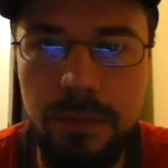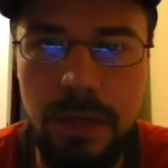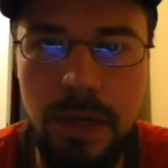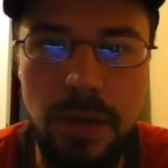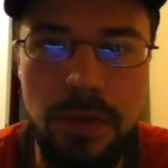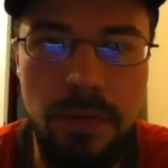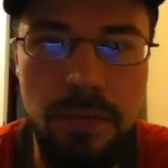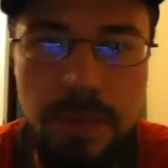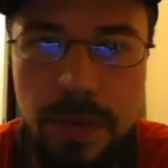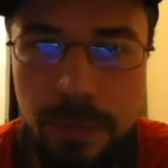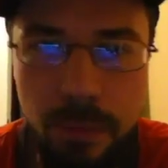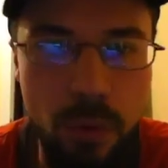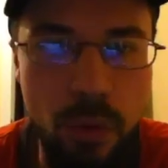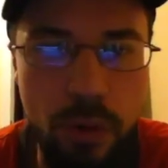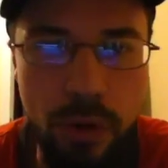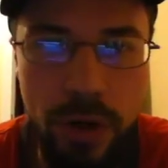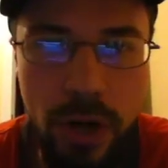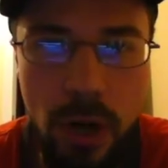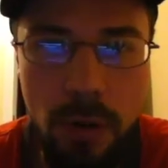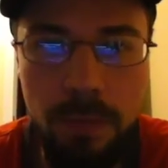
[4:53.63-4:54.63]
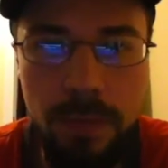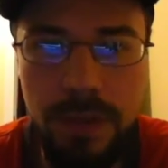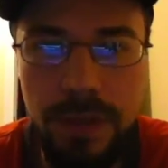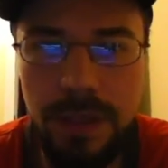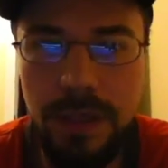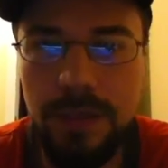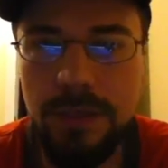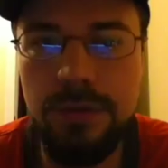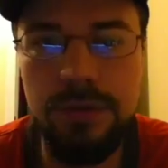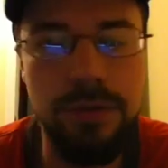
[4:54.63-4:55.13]
other people who are helping
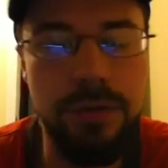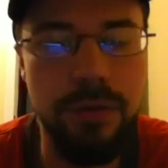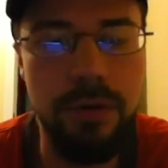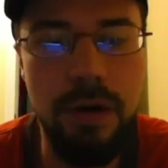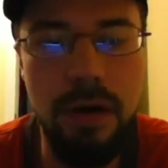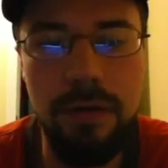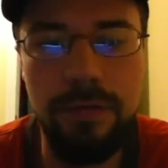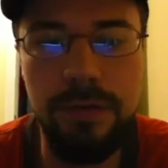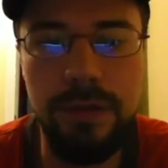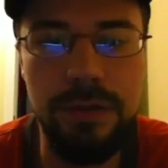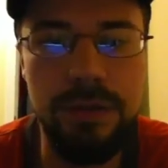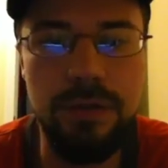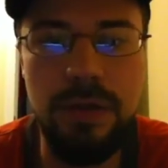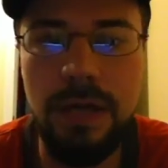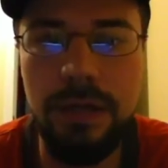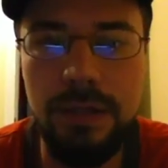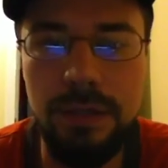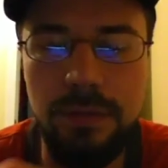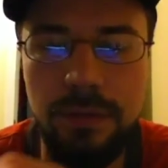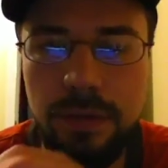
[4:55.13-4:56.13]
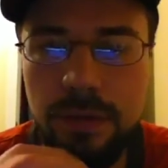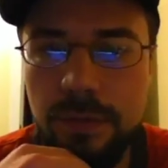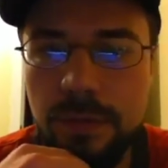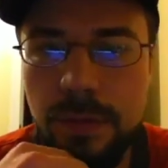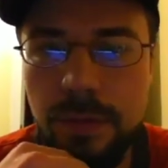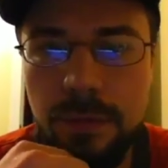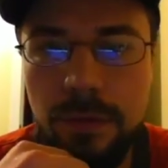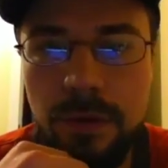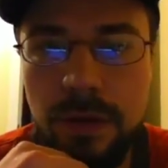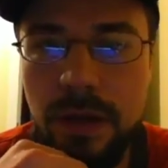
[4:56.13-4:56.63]
us. You're often interacting with other
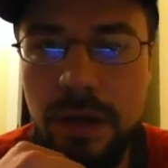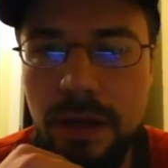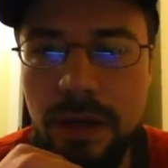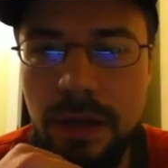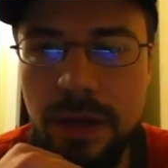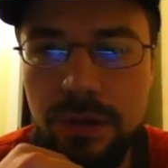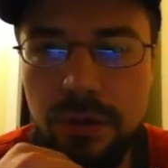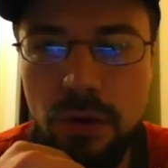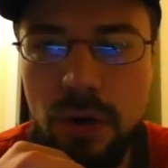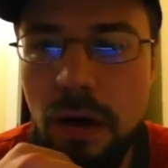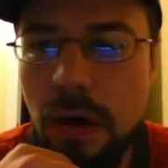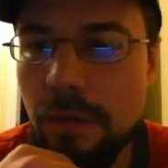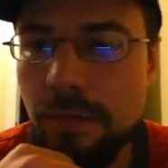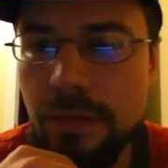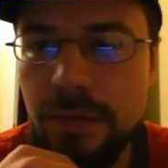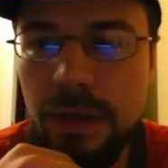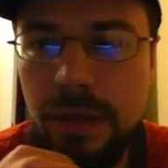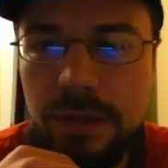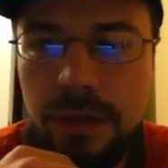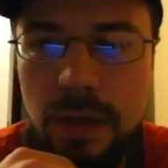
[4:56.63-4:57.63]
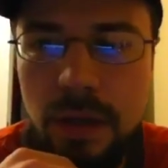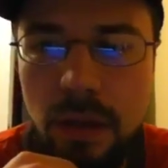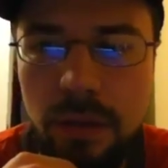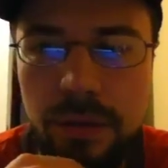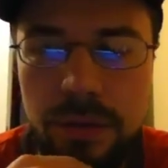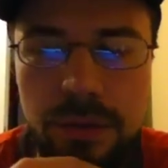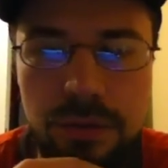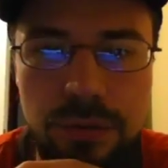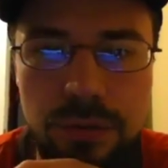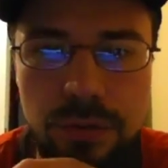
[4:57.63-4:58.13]
people, and you often get
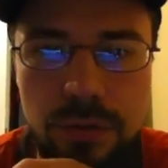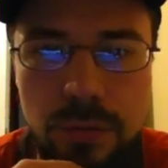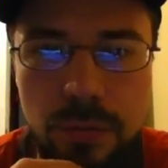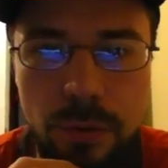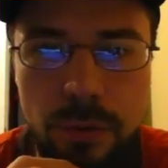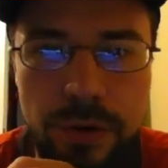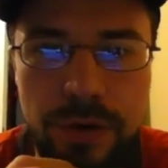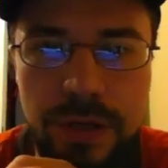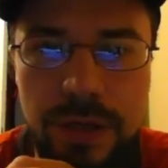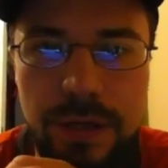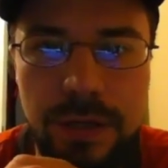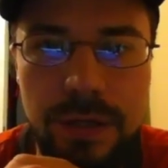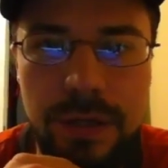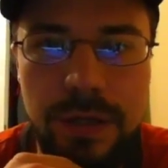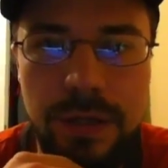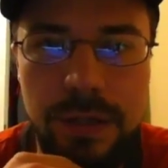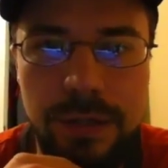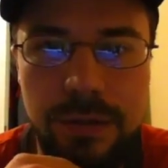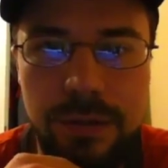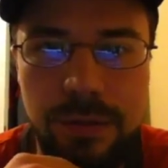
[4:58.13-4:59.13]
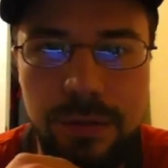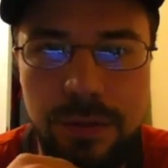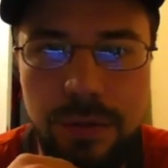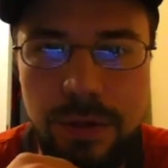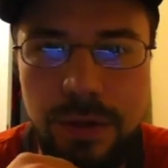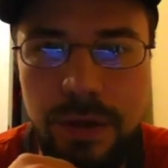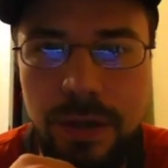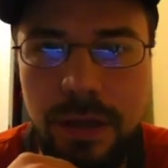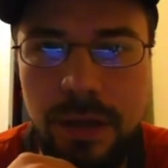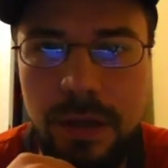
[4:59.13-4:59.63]
called a noob or an idiot
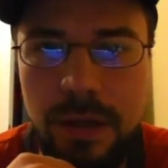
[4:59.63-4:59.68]
or